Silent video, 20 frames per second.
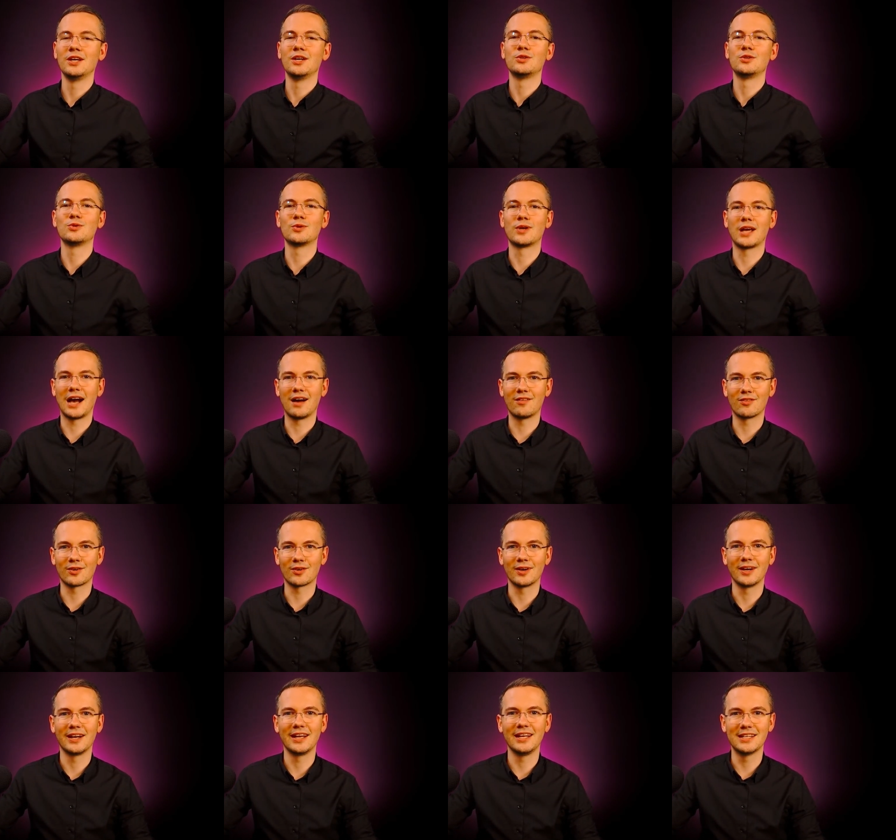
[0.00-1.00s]
to
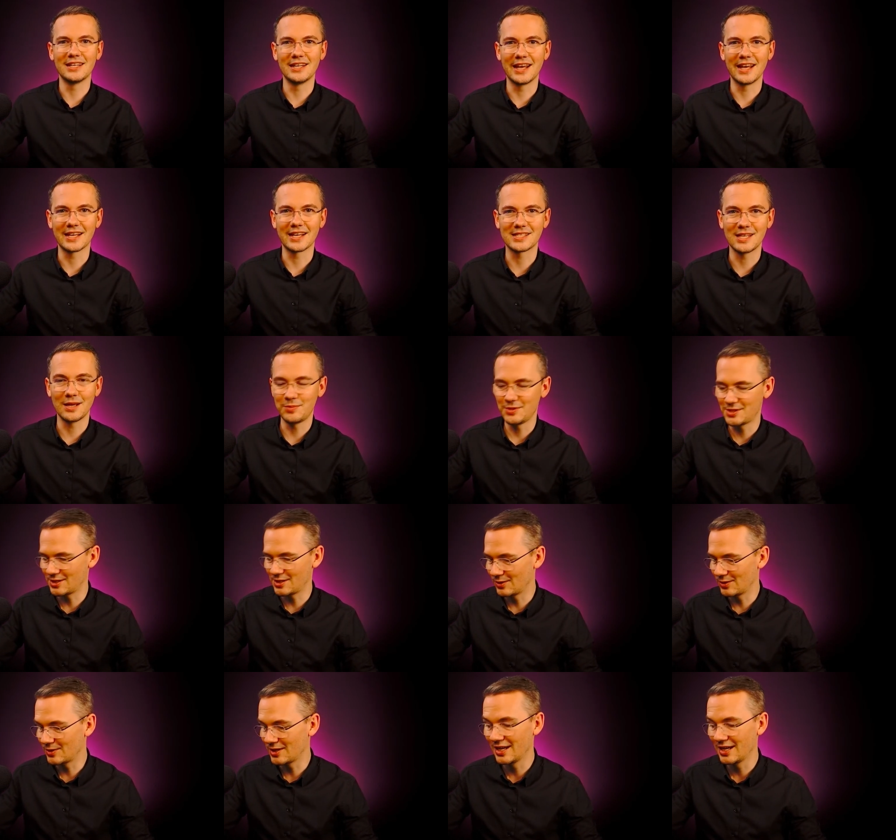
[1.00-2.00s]
cover in the next
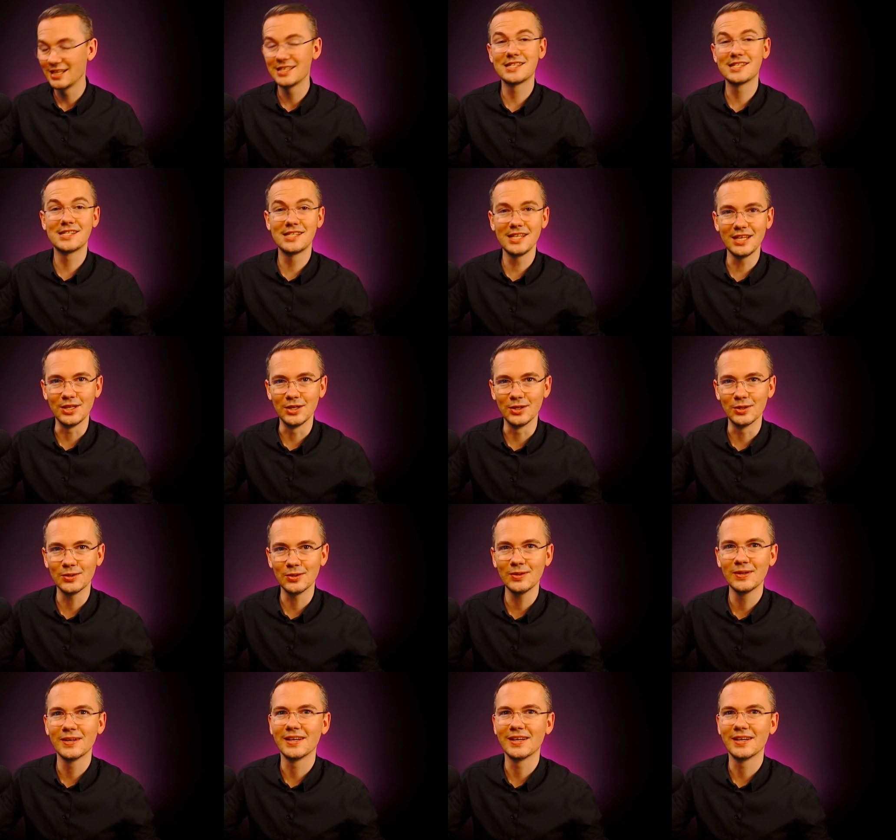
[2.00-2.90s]
episode. See you